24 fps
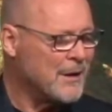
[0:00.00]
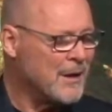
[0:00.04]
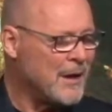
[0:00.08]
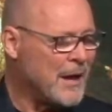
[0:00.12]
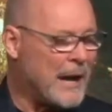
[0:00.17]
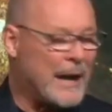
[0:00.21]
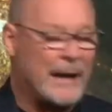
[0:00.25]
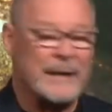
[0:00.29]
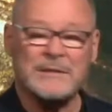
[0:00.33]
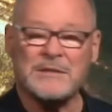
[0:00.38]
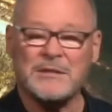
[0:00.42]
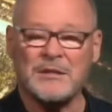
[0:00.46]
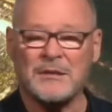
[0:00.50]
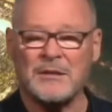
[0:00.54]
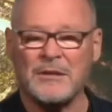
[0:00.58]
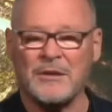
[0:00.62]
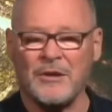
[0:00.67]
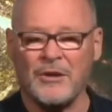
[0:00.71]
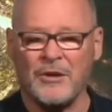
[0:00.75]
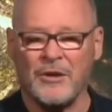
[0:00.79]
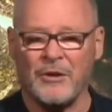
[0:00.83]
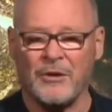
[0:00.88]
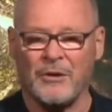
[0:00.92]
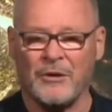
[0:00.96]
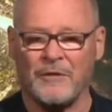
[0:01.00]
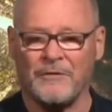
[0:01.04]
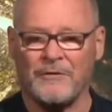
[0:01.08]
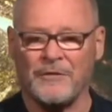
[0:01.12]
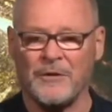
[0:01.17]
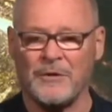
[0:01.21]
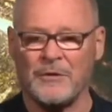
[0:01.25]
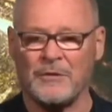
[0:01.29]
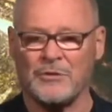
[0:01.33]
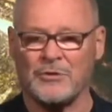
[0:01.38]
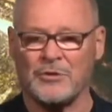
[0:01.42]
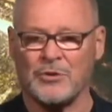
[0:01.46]
I didn't know if
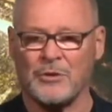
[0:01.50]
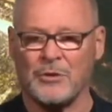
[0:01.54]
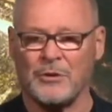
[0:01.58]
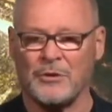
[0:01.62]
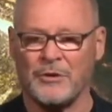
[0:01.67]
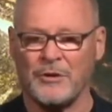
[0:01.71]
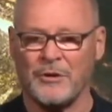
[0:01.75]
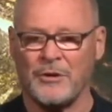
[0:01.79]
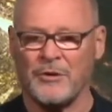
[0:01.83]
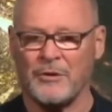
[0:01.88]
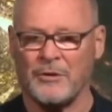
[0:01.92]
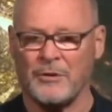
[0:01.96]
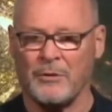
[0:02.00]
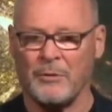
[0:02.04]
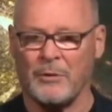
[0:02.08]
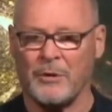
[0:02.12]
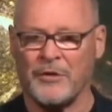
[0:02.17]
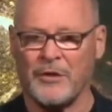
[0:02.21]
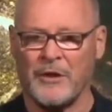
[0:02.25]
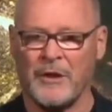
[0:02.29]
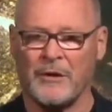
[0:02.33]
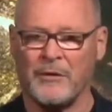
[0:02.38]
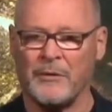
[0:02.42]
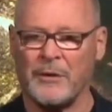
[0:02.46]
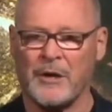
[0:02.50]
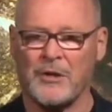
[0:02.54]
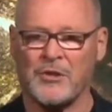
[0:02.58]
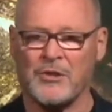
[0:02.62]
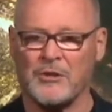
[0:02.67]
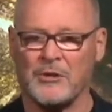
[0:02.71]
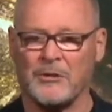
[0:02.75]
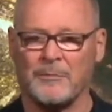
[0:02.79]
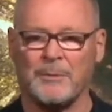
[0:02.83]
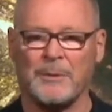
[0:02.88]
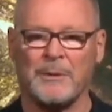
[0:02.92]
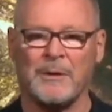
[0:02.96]
you told a girl with anorexia
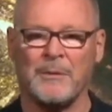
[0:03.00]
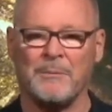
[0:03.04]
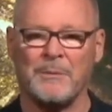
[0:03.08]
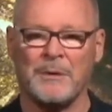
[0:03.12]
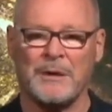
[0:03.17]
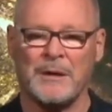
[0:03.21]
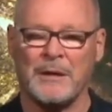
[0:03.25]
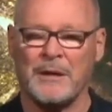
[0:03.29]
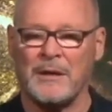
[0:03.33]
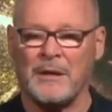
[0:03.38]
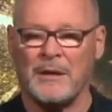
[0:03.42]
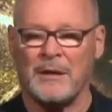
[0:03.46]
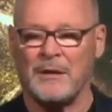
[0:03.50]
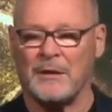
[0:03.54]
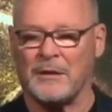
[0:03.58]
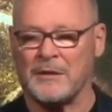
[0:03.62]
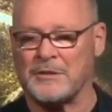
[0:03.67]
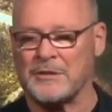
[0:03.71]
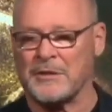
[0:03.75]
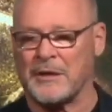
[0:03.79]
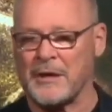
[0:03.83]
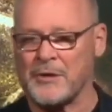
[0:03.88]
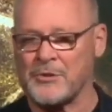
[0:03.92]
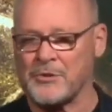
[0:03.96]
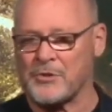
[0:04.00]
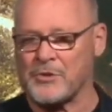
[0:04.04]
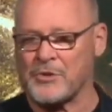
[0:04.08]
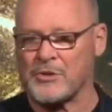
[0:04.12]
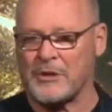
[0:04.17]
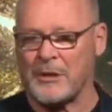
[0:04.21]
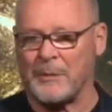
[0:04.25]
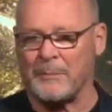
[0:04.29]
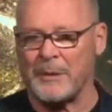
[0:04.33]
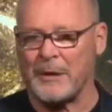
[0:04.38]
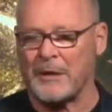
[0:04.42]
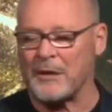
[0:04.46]
or bulimia to eat, it ties her
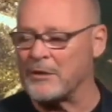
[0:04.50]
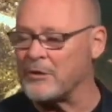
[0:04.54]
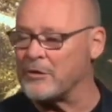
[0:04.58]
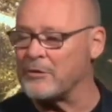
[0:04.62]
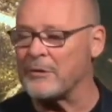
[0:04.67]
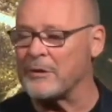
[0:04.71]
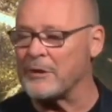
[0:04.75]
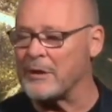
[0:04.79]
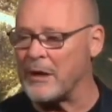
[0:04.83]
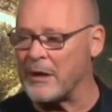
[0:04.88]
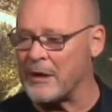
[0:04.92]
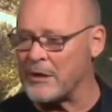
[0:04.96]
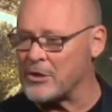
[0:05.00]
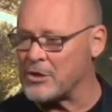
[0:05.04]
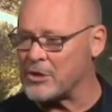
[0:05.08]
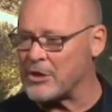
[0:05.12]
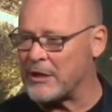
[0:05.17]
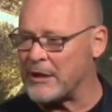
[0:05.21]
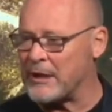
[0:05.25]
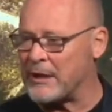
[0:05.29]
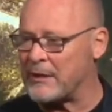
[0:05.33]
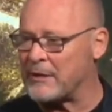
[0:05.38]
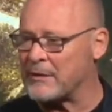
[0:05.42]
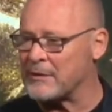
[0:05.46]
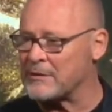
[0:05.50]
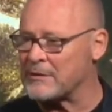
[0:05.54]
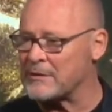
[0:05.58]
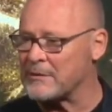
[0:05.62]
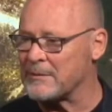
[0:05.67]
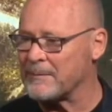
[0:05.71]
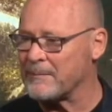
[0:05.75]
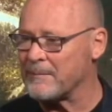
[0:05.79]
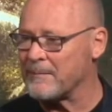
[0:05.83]
stomach into a knot and she can't.